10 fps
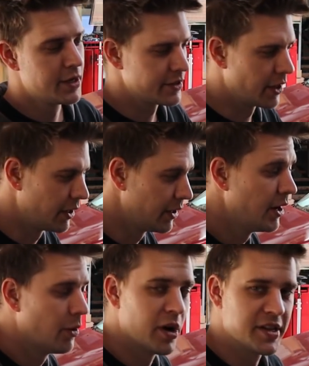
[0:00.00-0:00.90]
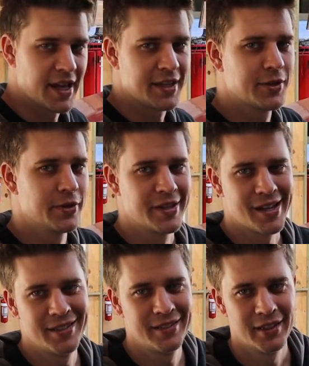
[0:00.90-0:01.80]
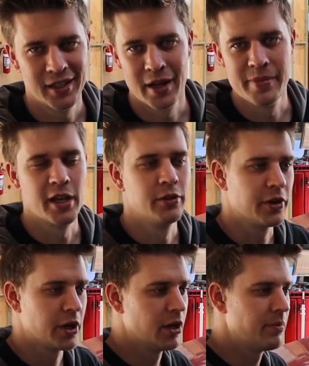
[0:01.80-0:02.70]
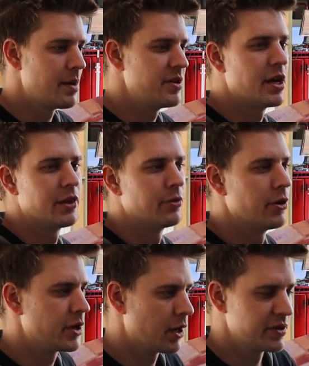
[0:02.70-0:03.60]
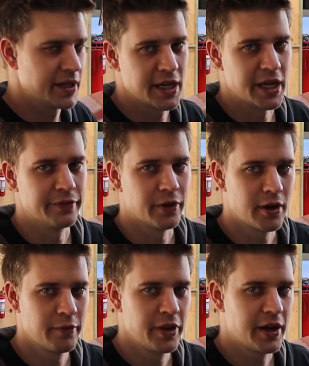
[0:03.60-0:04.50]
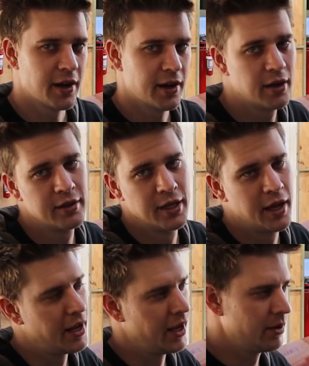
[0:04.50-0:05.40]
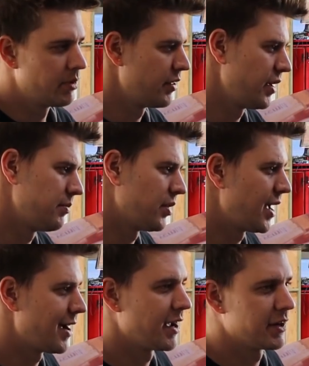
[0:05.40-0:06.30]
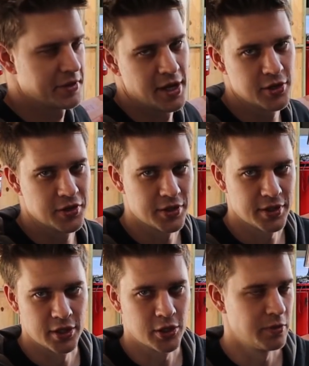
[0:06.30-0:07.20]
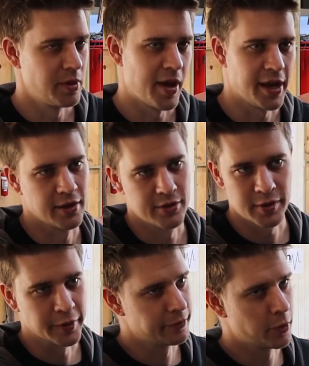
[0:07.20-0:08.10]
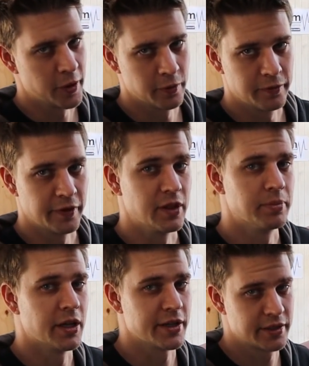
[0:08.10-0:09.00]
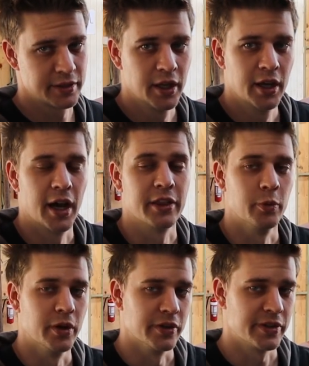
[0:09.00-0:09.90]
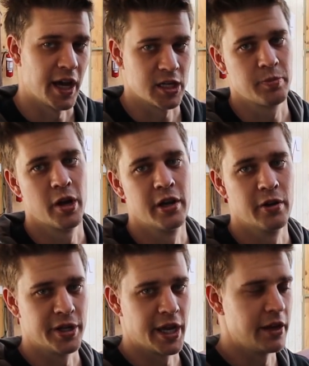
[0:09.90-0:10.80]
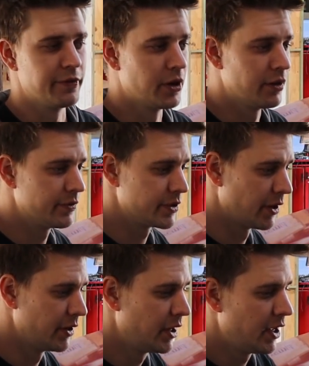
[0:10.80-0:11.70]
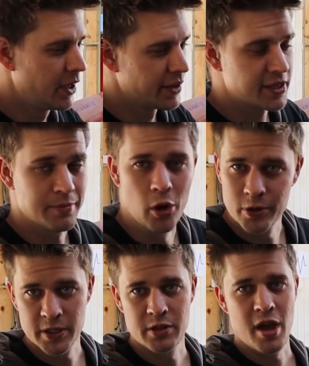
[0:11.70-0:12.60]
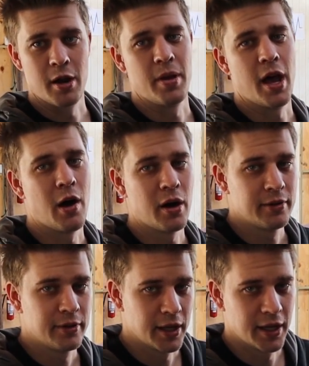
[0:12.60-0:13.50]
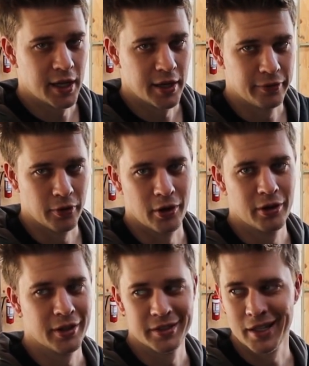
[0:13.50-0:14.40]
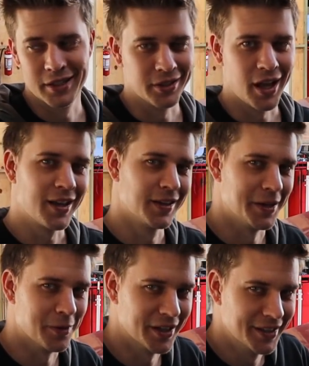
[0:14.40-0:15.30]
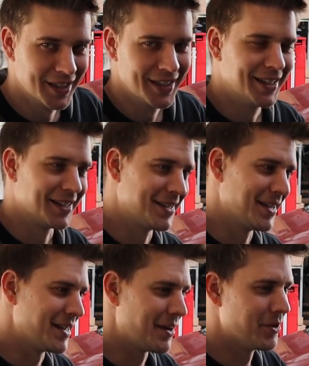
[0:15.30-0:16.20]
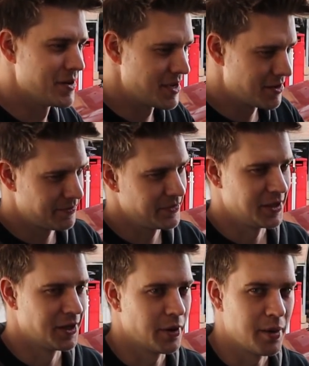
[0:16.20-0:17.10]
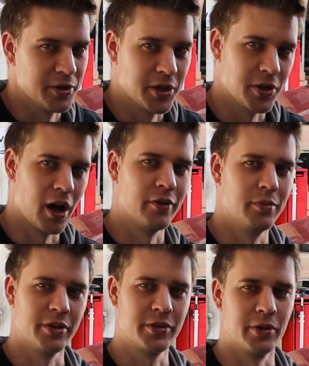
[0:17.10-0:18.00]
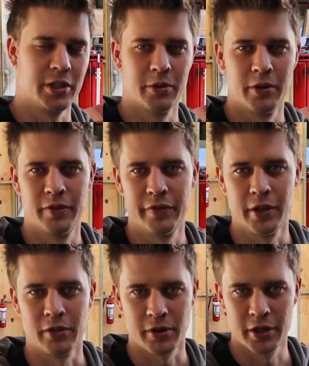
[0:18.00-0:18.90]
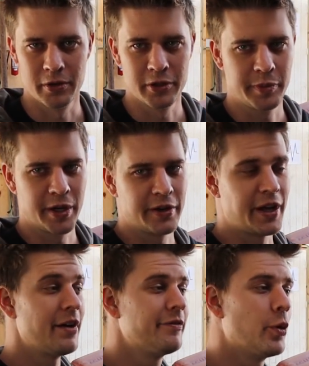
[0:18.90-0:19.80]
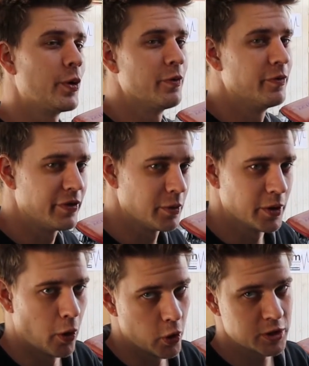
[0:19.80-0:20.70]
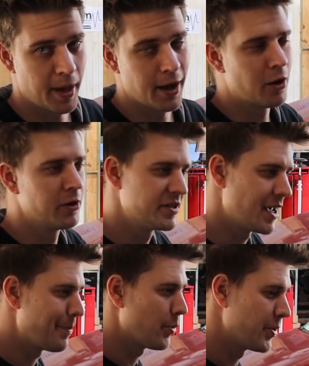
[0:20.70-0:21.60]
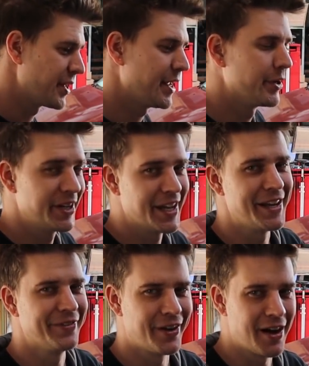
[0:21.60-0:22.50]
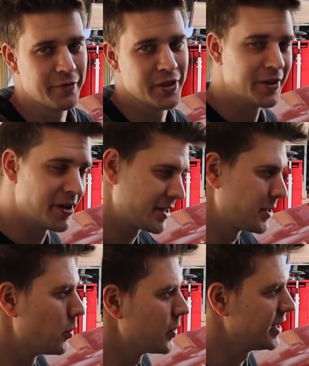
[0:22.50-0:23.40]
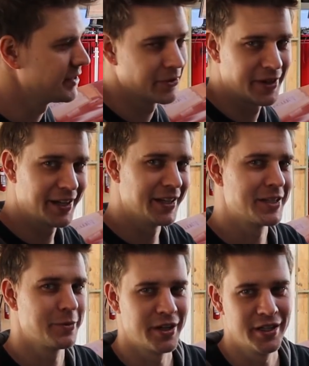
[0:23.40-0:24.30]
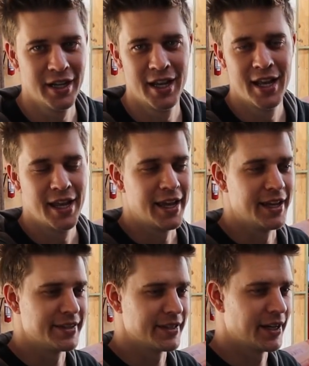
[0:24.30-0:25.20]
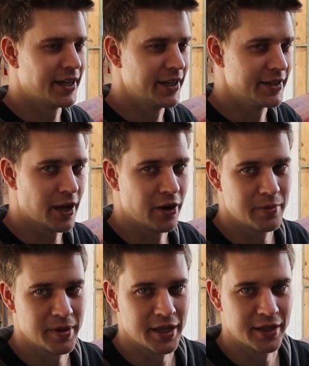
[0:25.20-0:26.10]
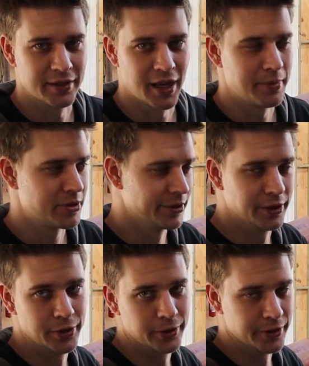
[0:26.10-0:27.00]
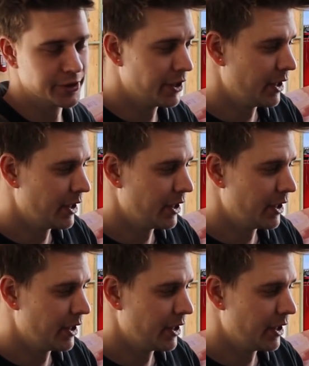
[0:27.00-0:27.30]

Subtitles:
So once that's all done, I'm then looking at maybe down the road going to E85 with the car, and by then, by our calculations, it should be making sort of 450 plus at the wheels, aspirated on E85. So that's a monstrous amount of power for a little R31. I can tell you that right now. You know, I'm used to driving them with sort of 250 to 300 horsepower. To have 450 wheel horsepower on tap on E85 with a nice torquey sort of LS1 is going to be absolutely ludicrous.